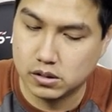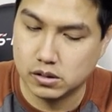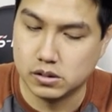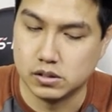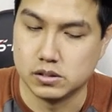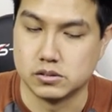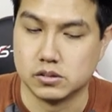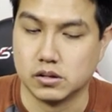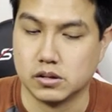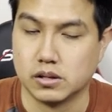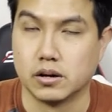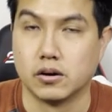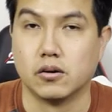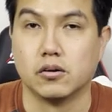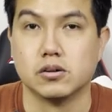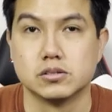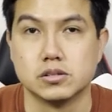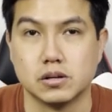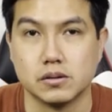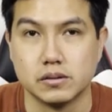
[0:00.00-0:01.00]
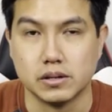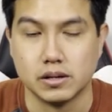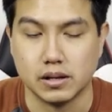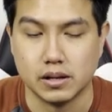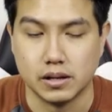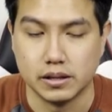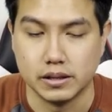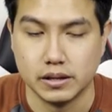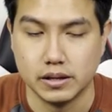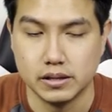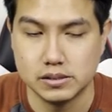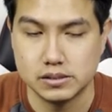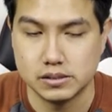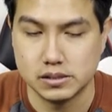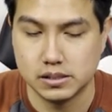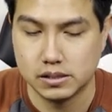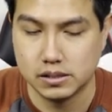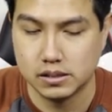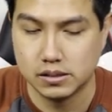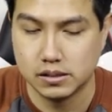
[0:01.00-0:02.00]
is gonna go something like this.
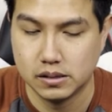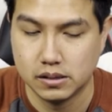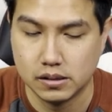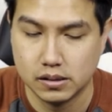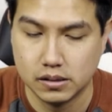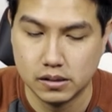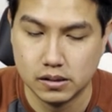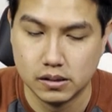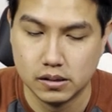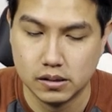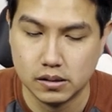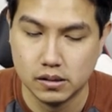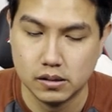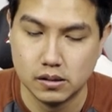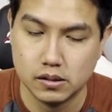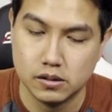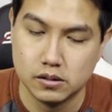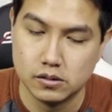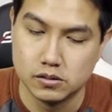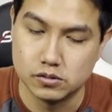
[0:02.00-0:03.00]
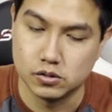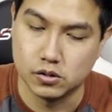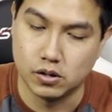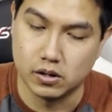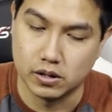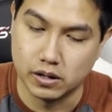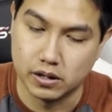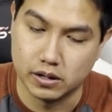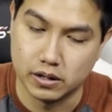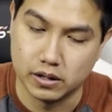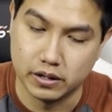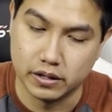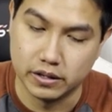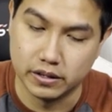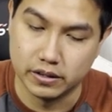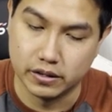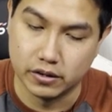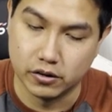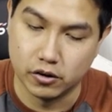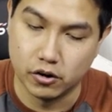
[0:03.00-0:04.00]
So I'm gonna need
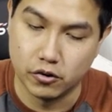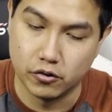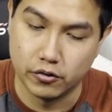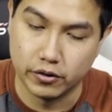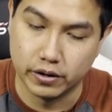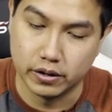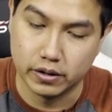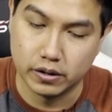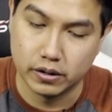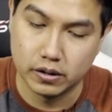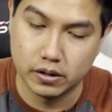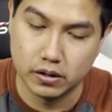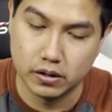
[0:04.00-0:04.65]
an O-ring